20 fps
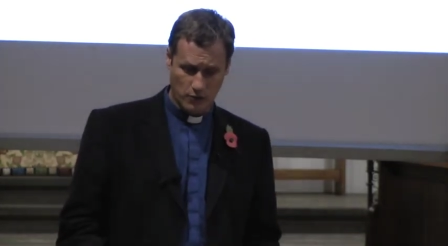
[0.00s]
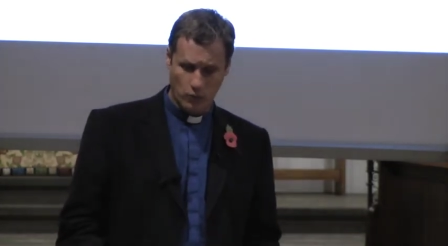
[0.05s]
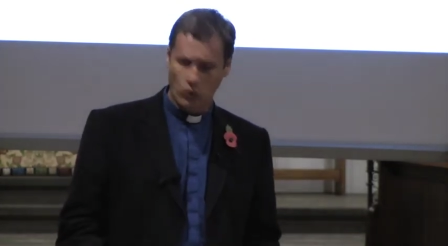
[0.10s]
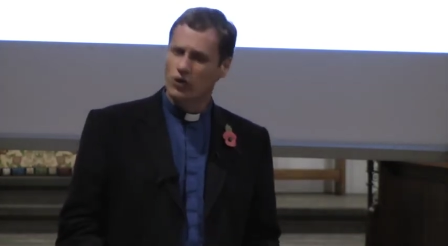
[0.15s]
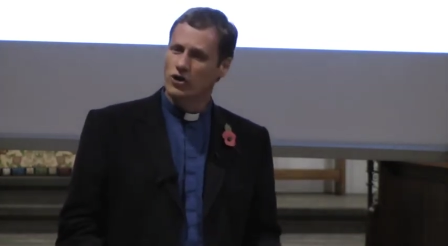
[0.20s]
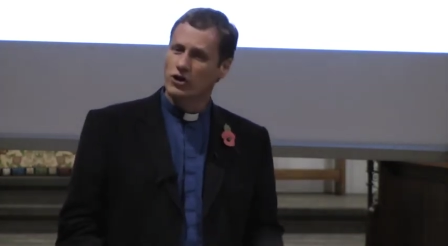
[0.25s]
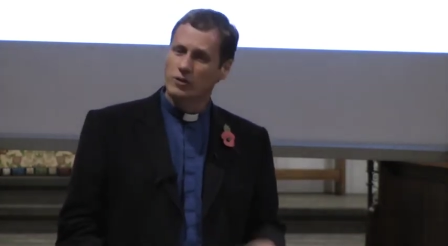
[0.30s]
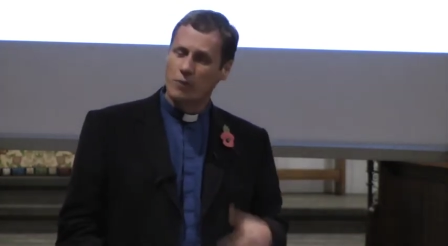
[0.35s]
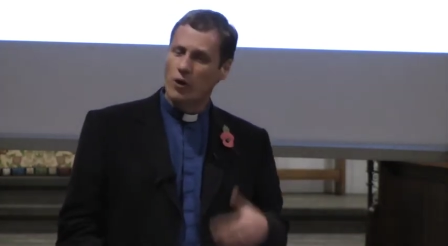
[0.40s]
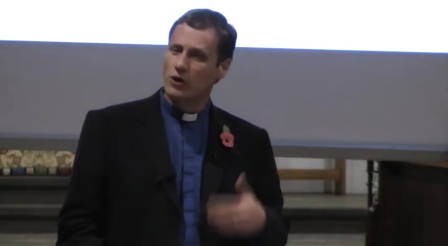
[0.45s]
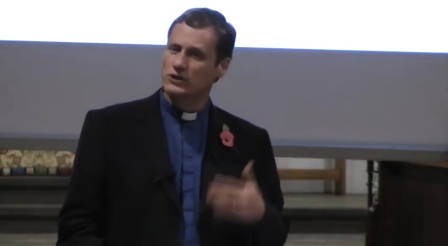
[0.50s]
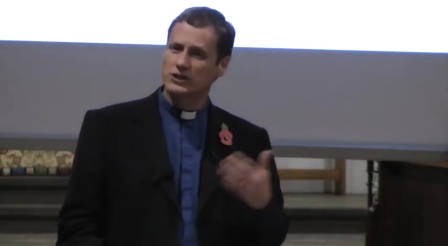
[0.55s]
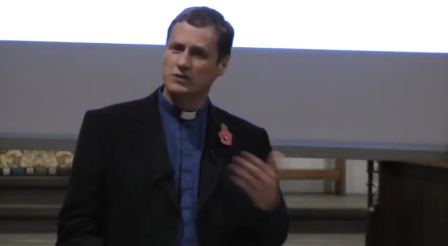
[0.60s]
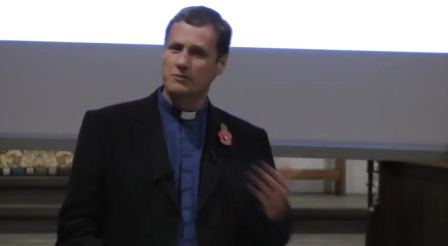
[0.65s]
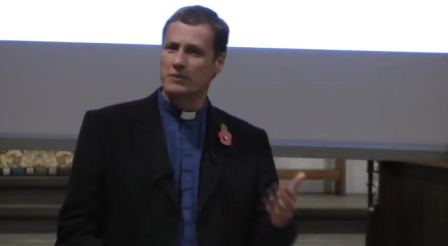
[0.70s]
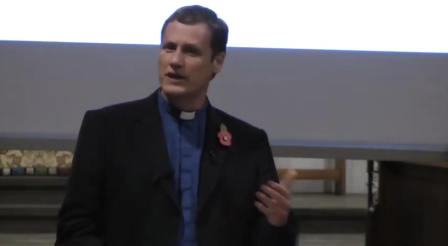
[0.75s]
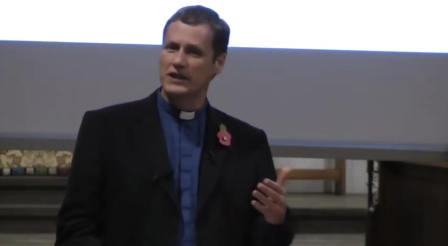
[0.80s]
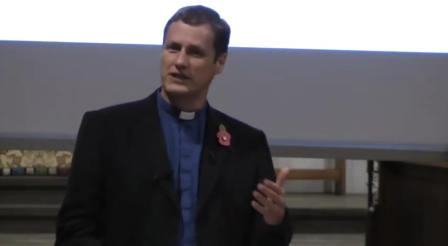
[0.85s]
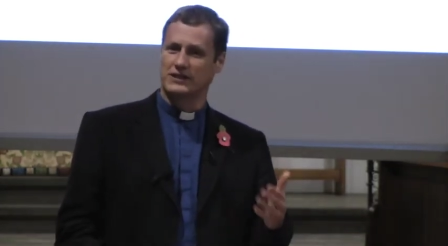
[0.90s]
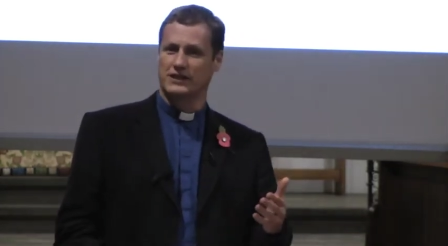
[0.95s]
What are the
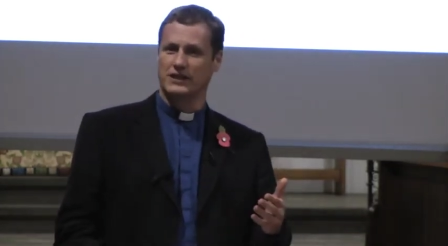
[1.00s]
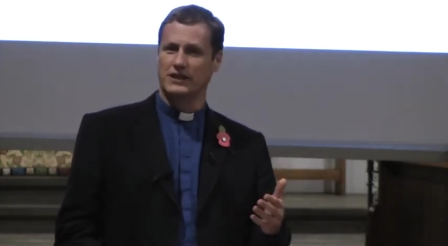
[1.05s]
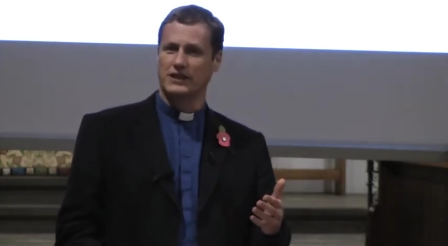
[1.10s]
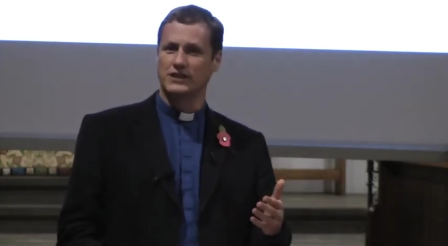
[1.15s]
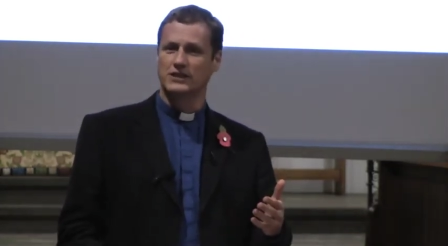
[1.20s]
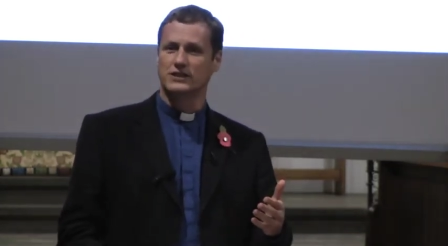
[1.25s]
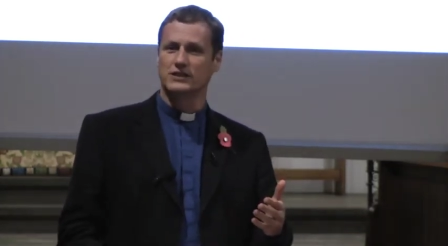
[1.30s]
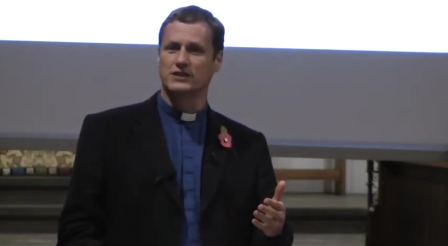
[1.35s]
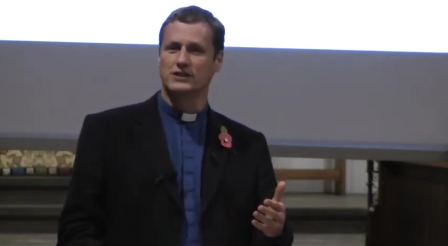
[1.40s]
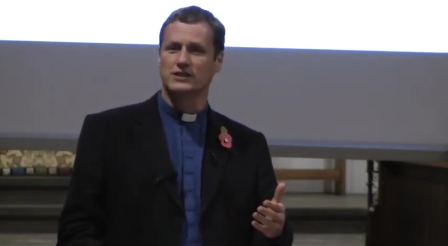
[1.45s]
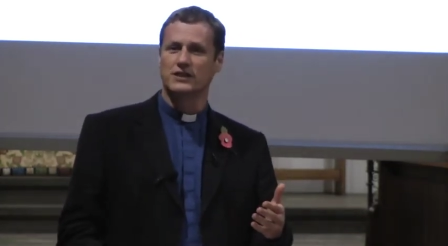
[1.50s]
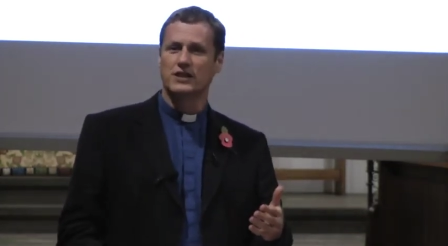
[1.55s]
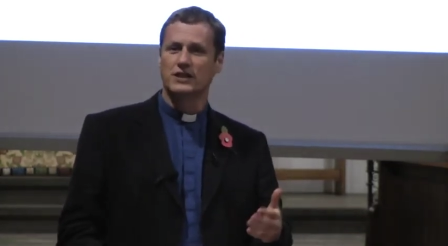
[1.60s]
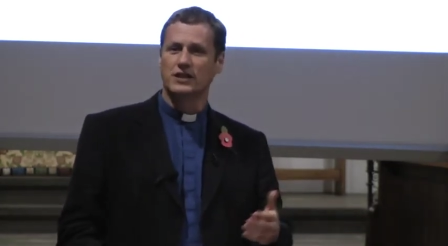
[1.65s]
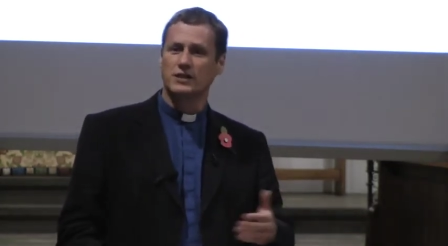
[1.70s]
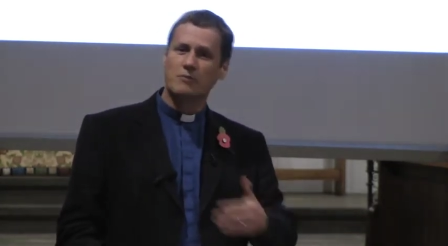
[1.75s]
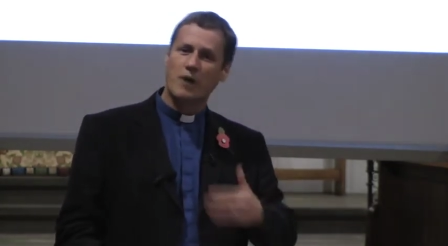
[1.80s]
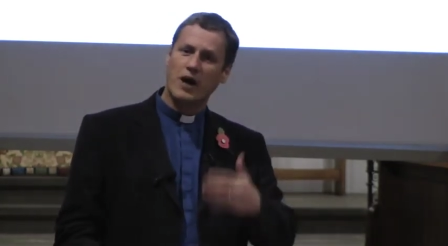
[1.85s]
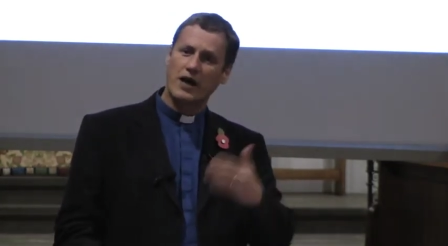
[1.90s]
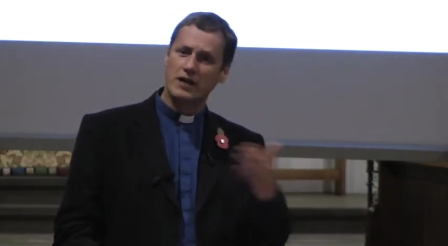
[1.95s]
possibilities
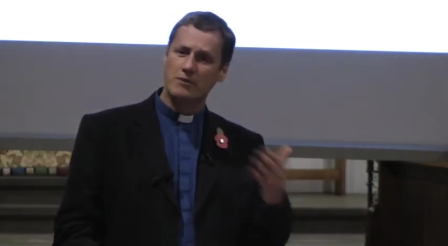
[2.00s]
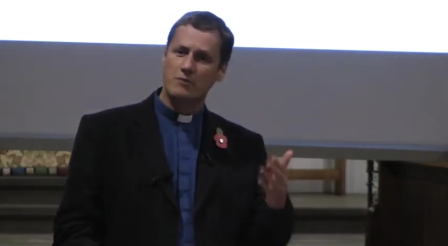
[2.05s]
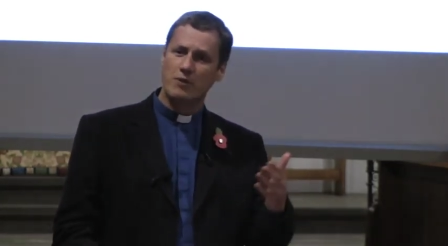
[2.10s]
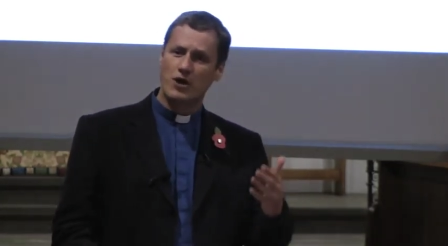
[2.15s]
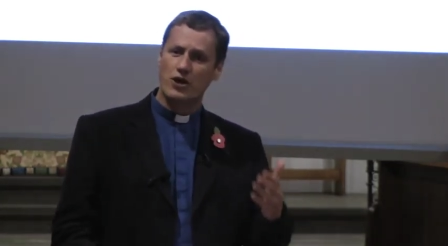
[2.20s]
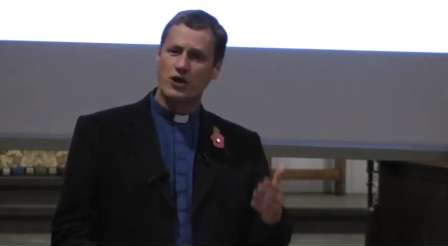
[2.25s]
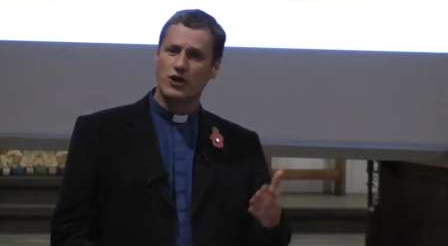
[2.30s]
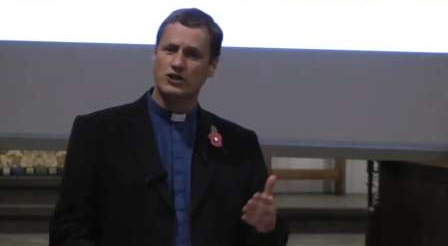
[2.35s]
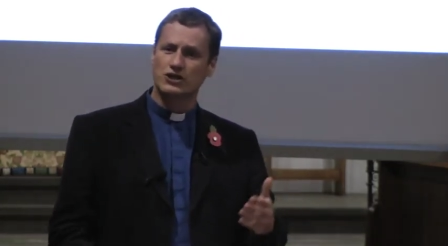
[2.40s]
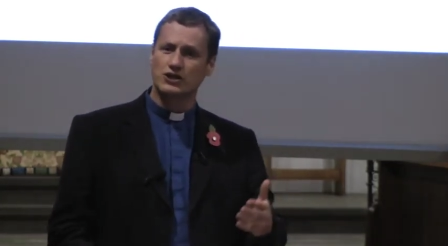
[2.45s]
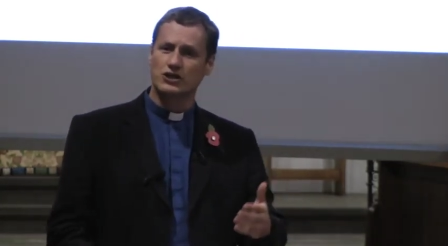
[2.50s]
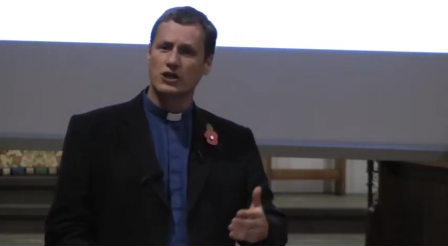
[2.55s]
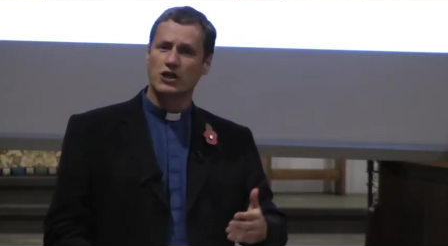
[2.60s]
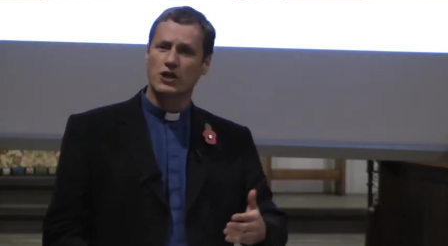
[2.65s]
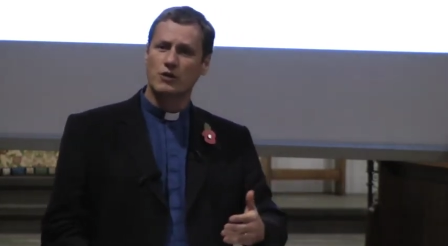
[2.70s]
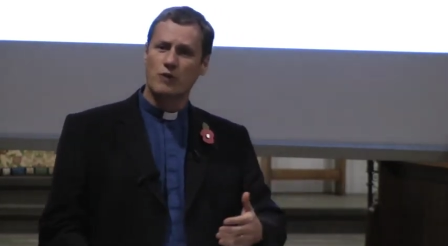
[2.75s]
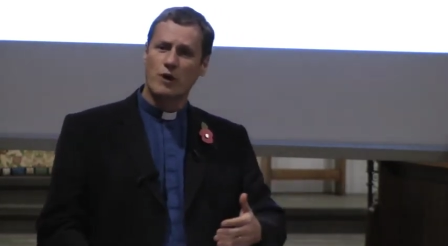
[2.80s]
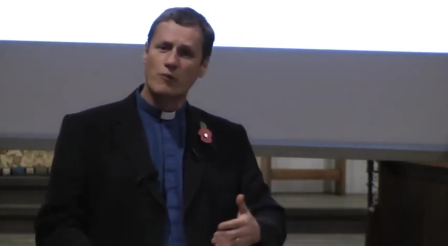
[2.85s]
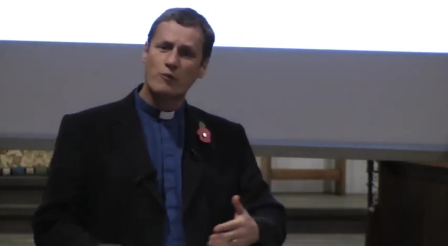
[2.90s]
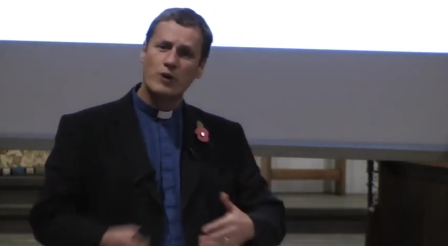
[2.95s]
that might emerge
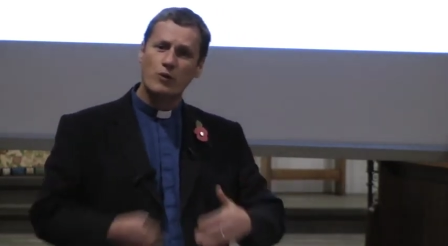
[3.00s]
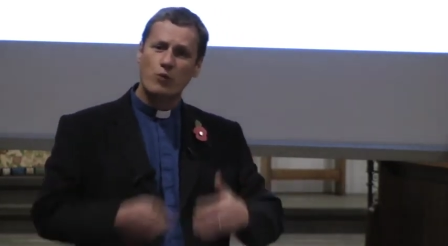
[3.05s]
when